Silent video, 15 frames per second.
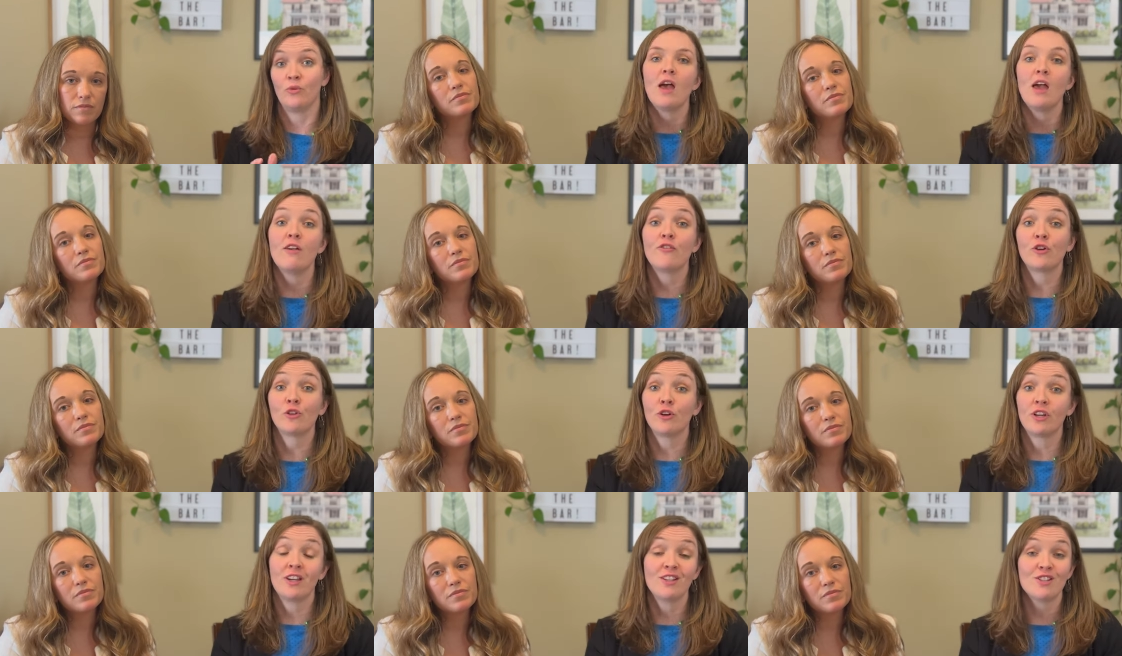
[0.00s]
Speaker 1: If you're
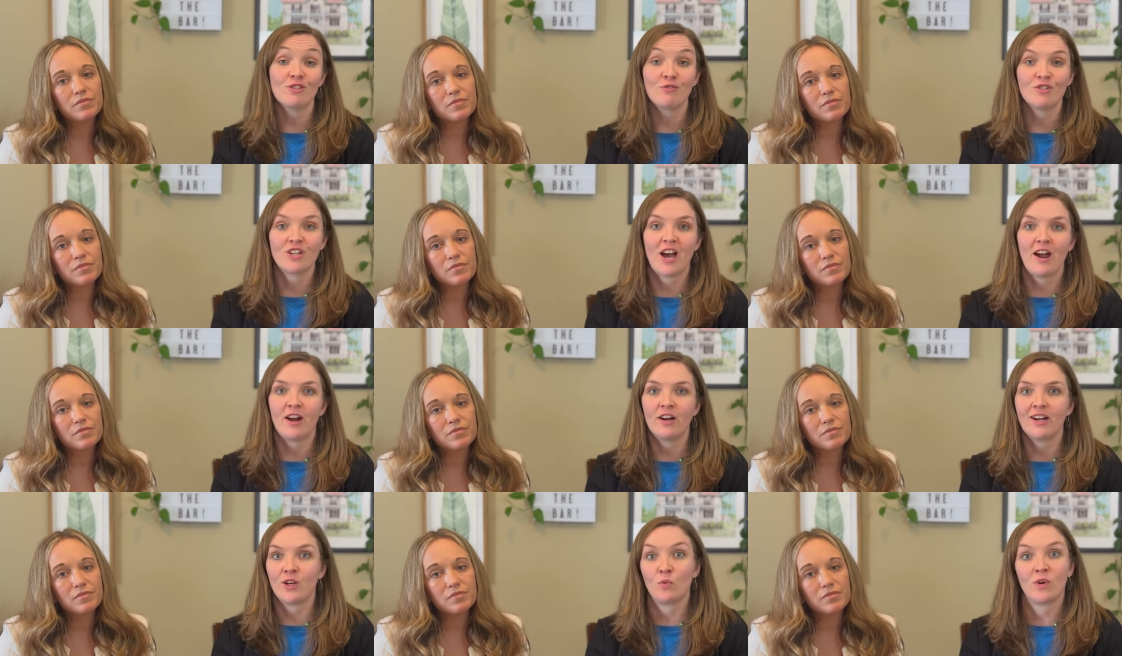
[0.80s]
looking to retire
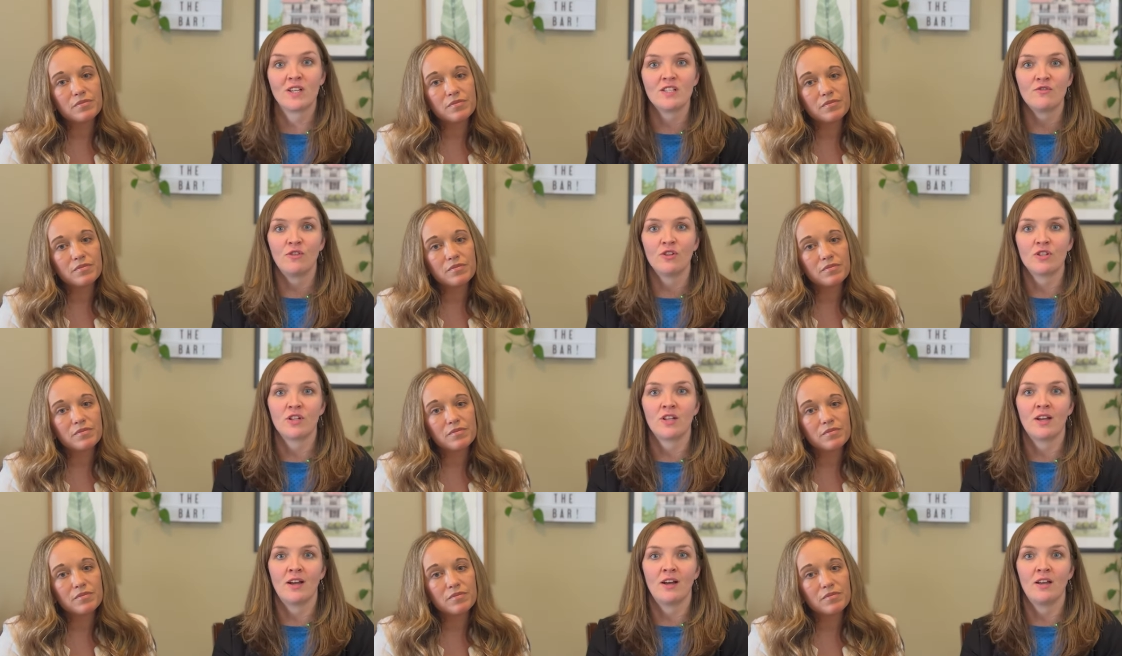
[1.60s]
in West
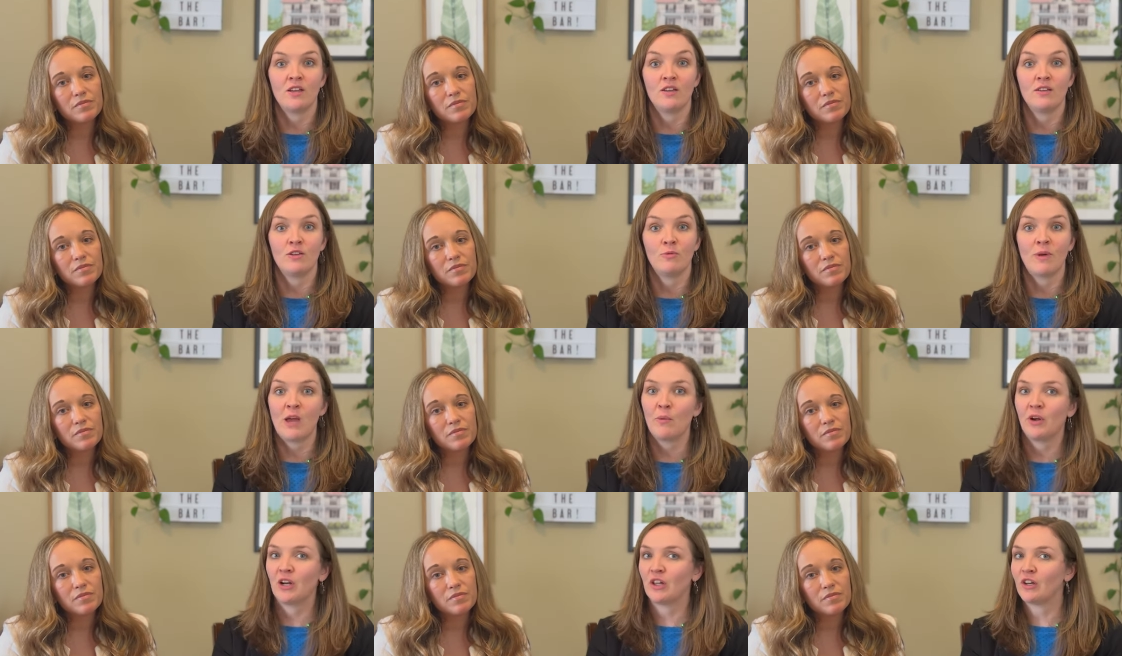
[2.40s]
Virginia, you may
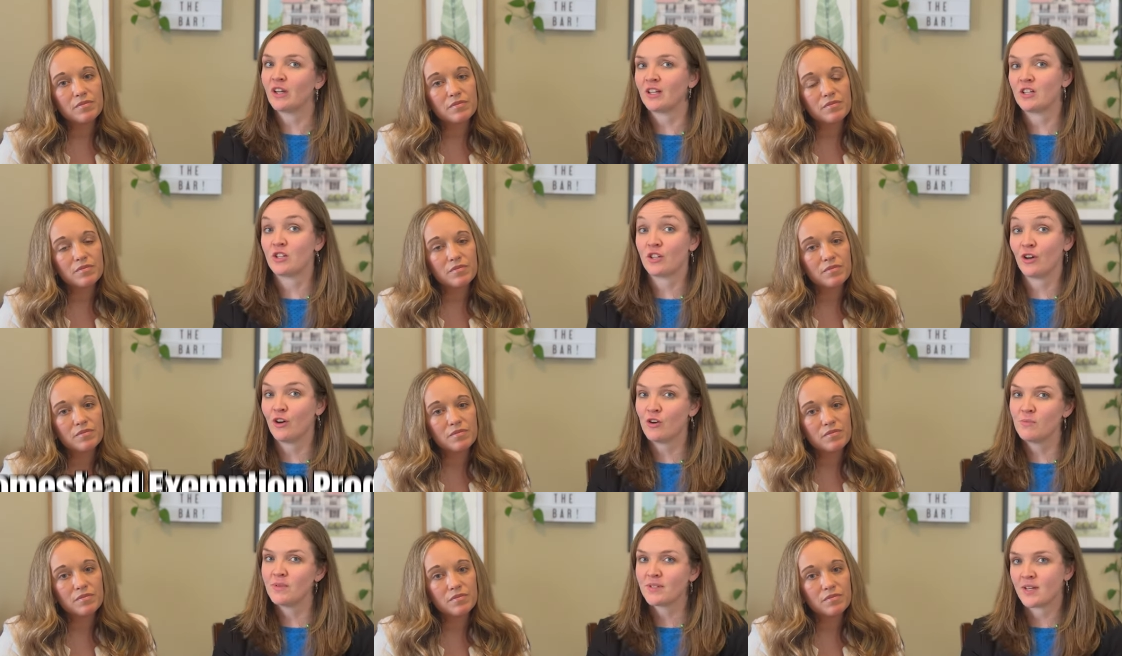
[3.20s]
want to look into the
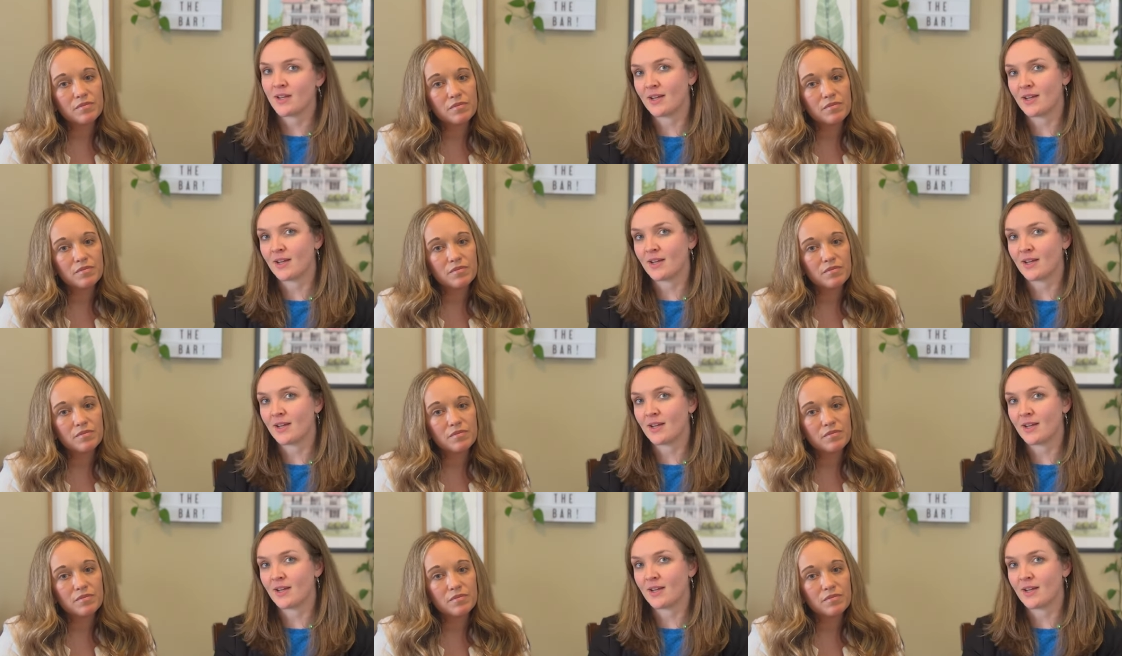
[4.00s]
homestead